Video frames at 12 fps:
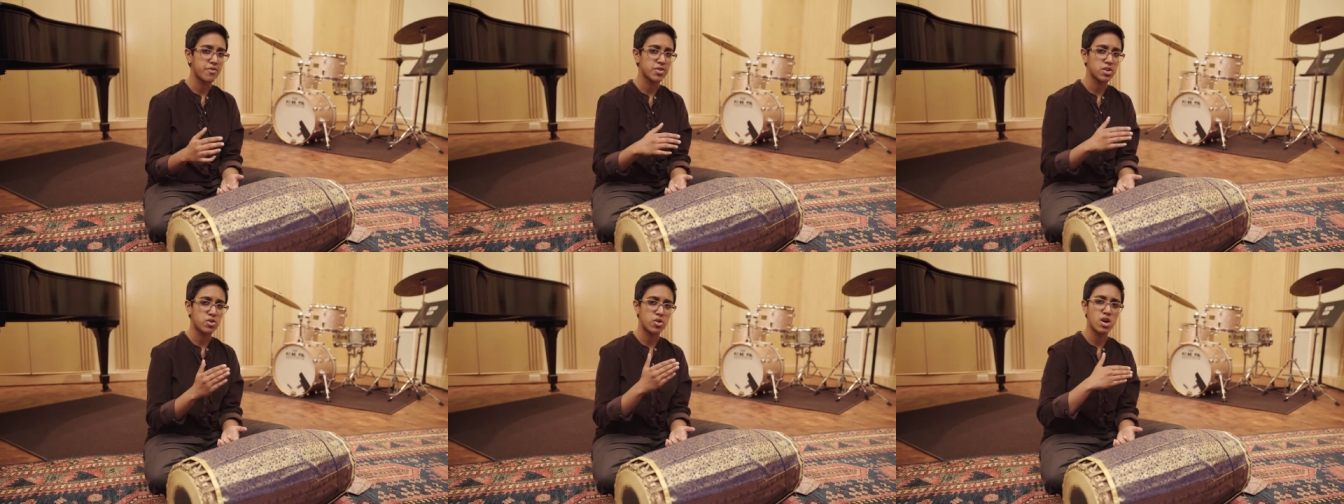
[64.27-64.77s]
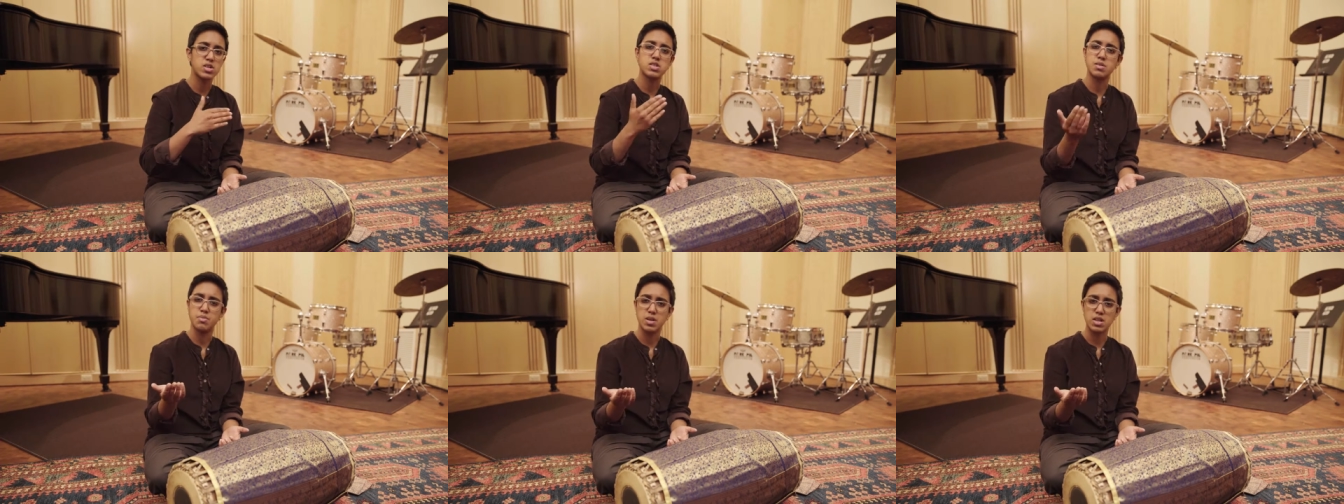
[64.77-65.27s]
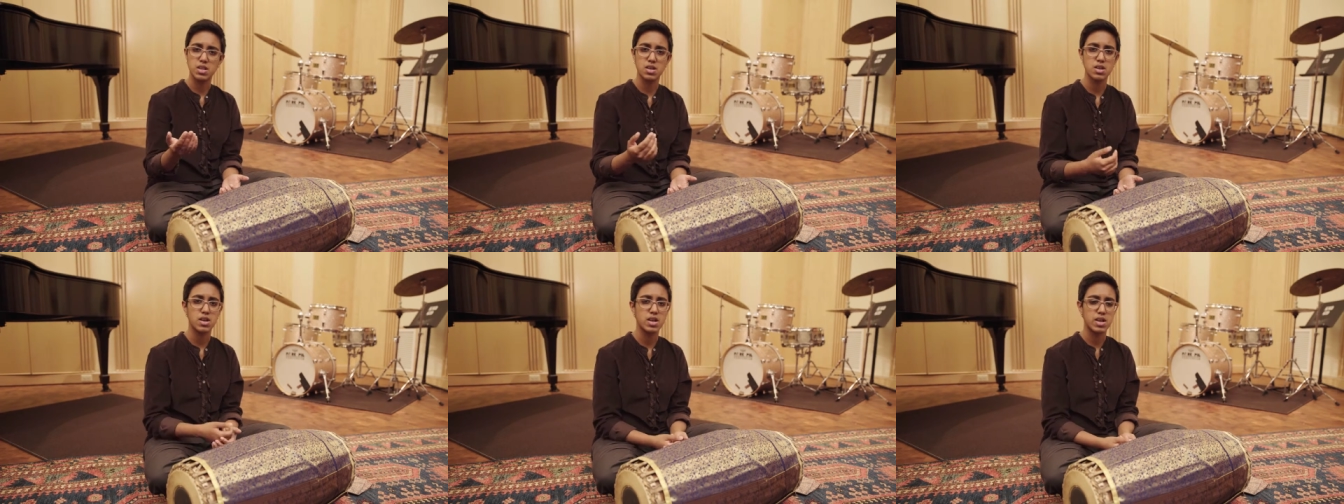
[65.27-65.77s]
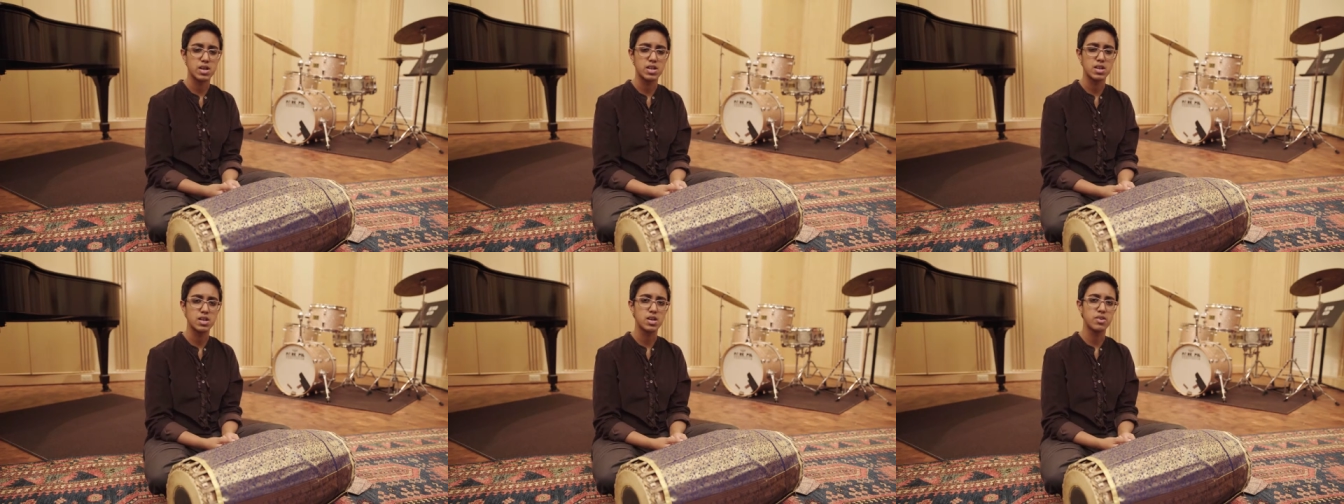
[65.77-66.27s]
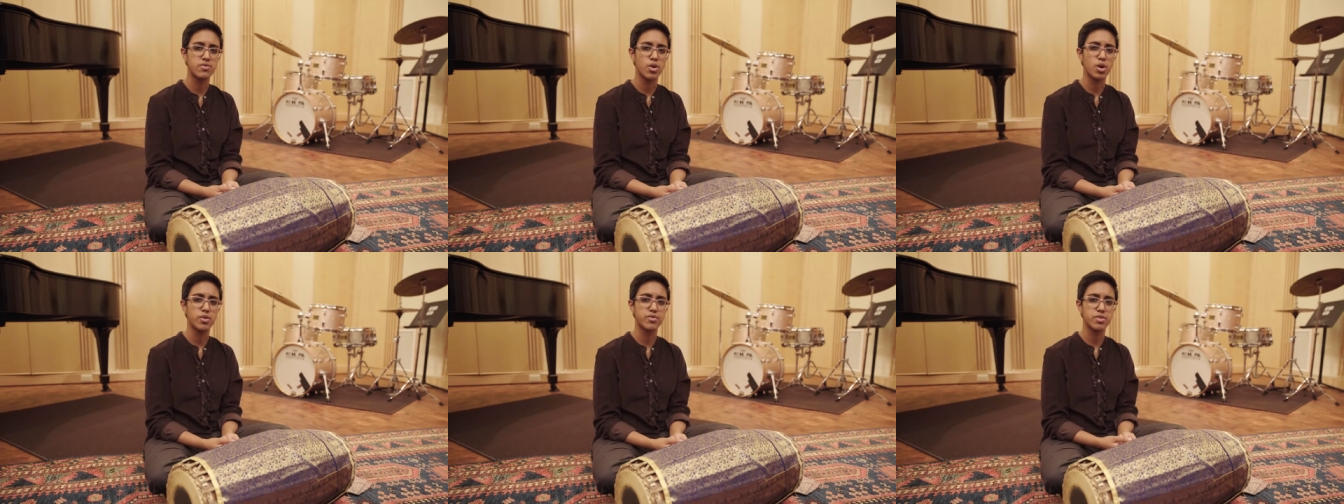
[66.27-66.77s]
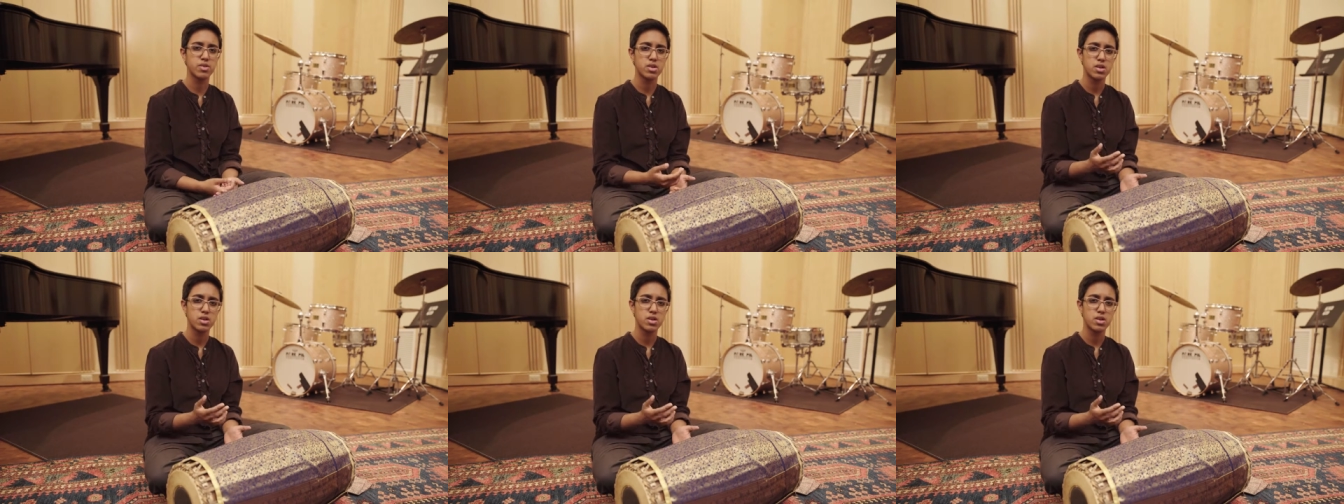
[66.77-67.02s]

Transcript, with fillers: often cross the beat and involve